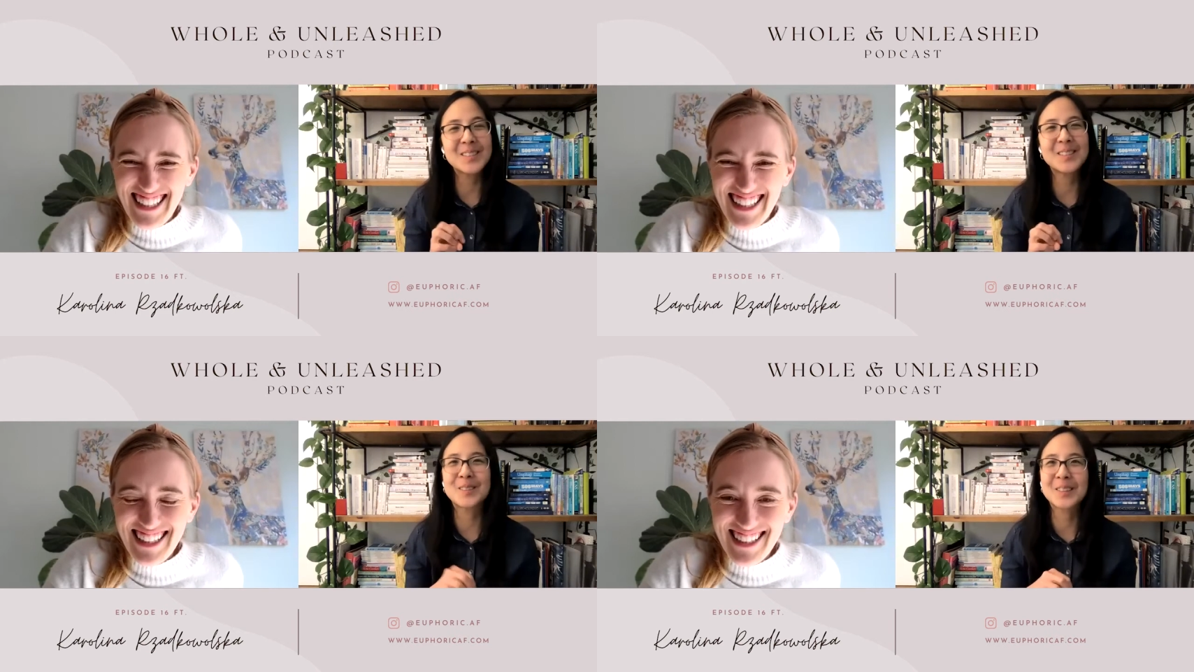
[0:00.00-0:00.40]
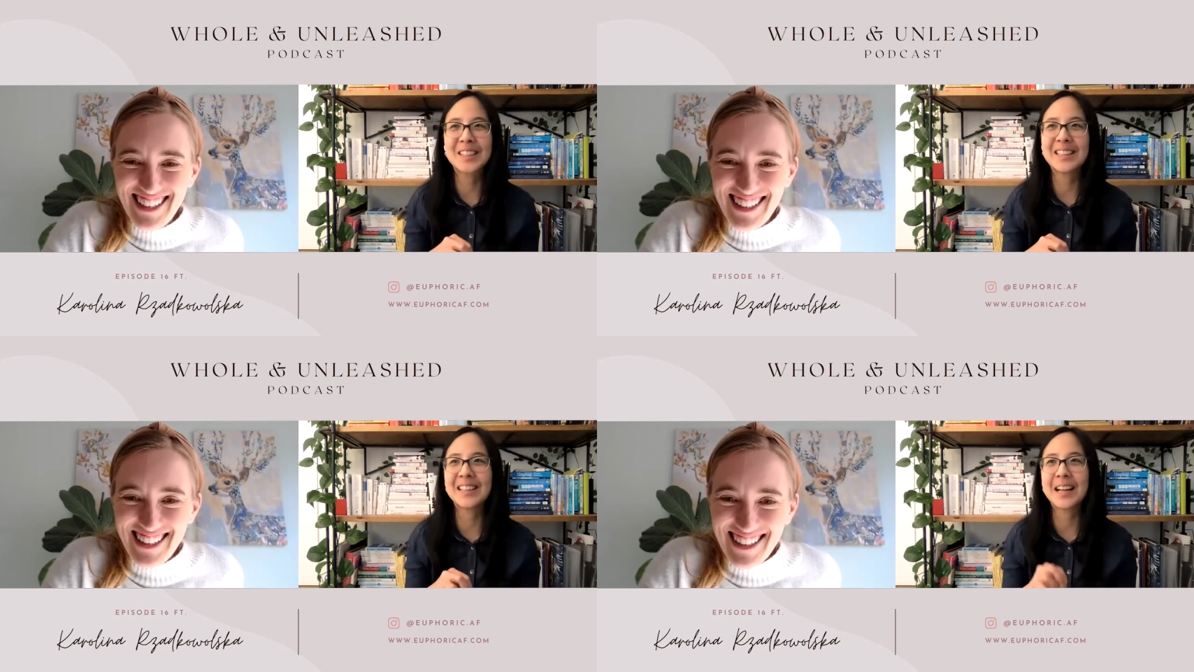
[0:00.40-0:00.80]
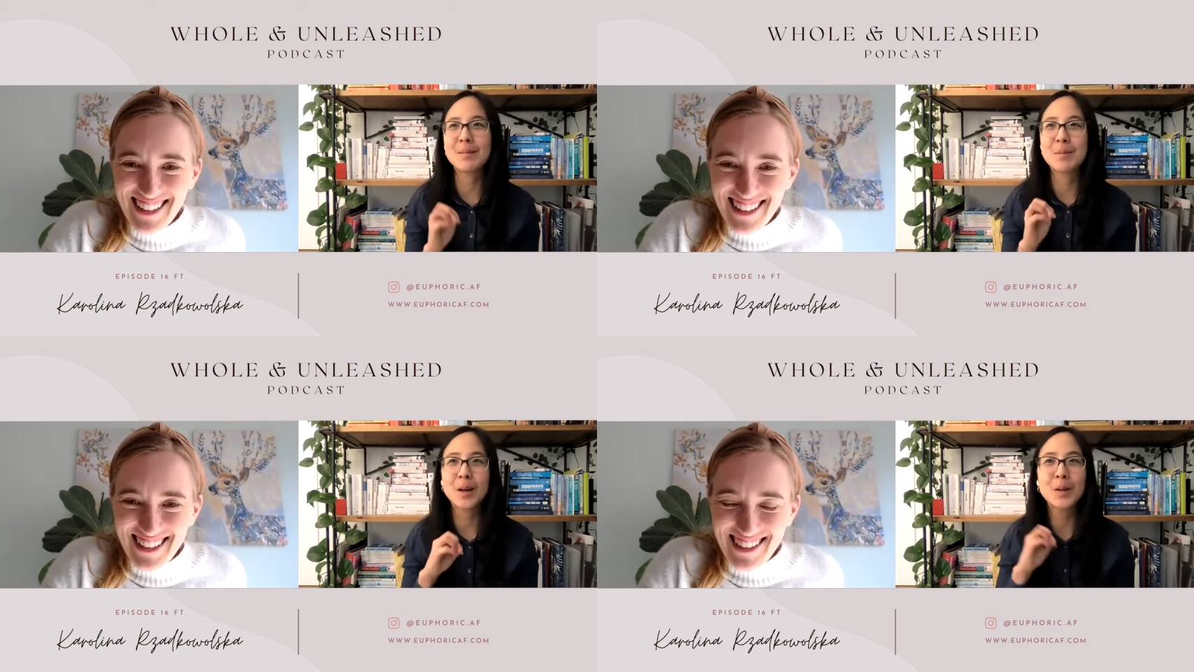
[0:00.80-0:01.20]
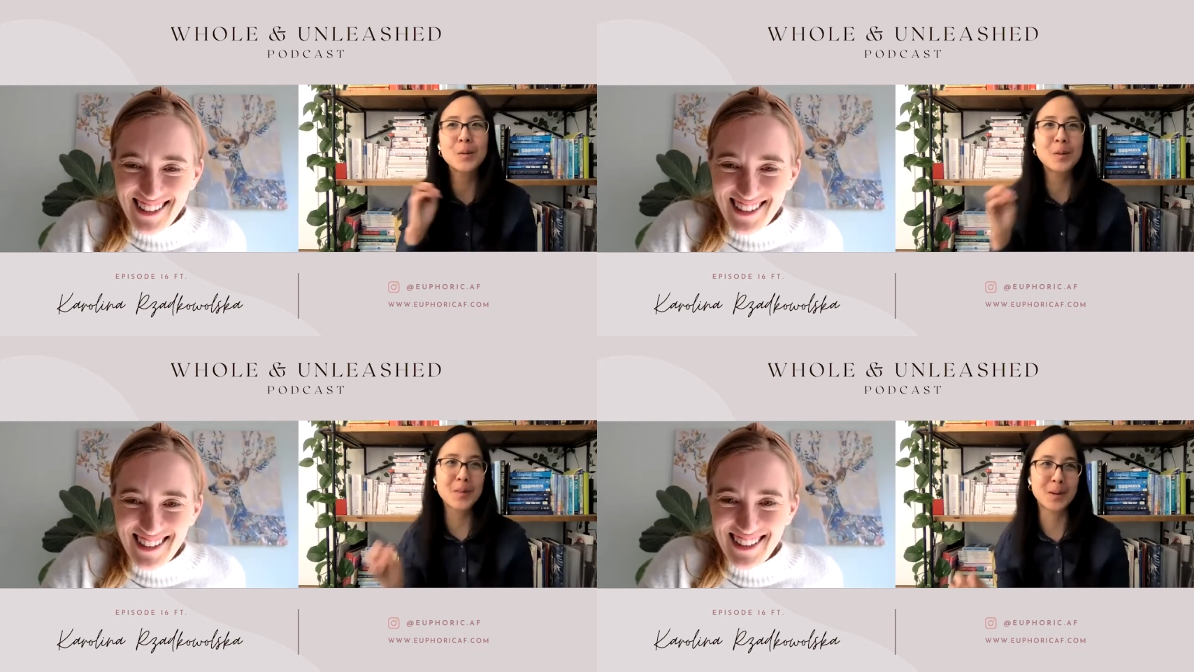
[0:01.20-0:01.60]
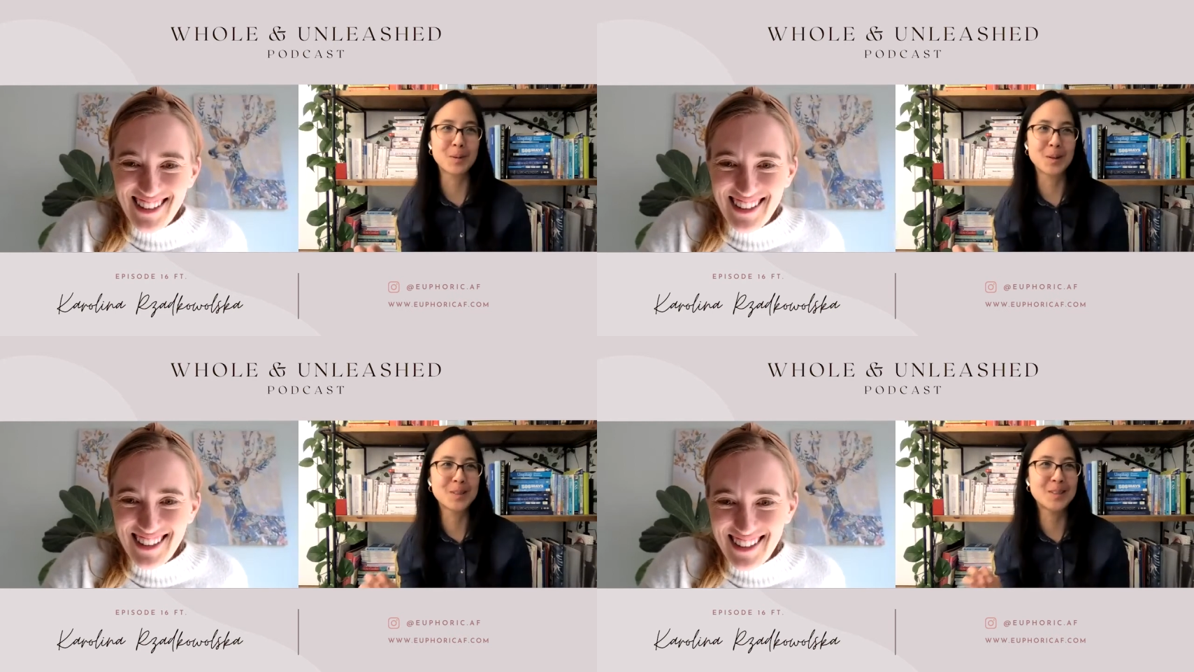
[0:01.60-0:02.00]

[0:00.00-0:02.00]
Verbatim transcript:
Speaker 1: the story that I'm not good with numbers.